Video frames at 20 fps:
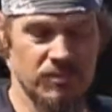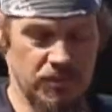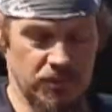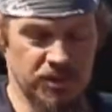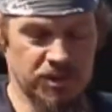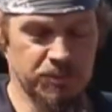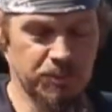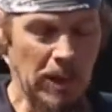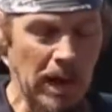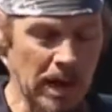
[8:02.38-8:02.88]

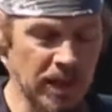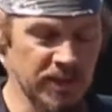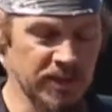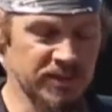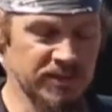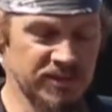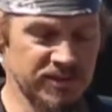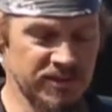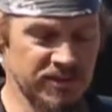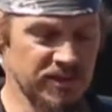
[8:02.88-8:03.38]

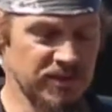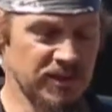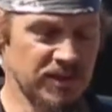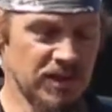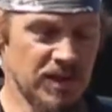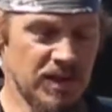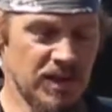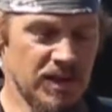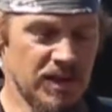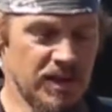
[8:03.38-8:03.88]
spotless,
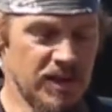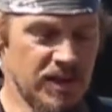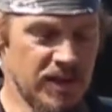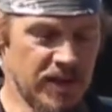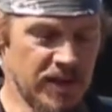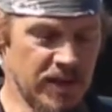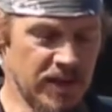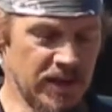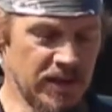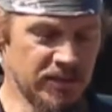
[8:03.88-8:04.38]

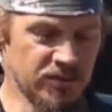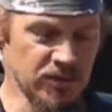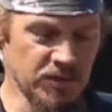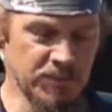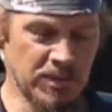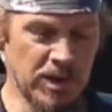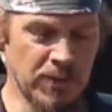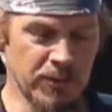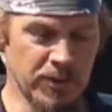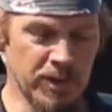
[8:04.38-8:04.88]
and so
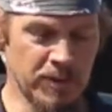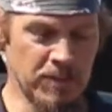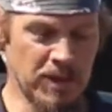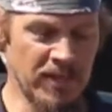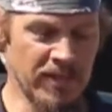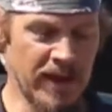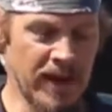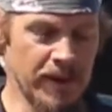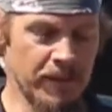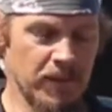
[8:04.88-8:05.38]
I'm not worried
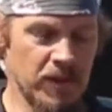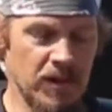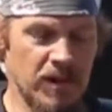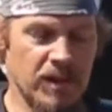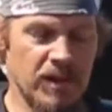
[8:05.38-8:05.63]
about that.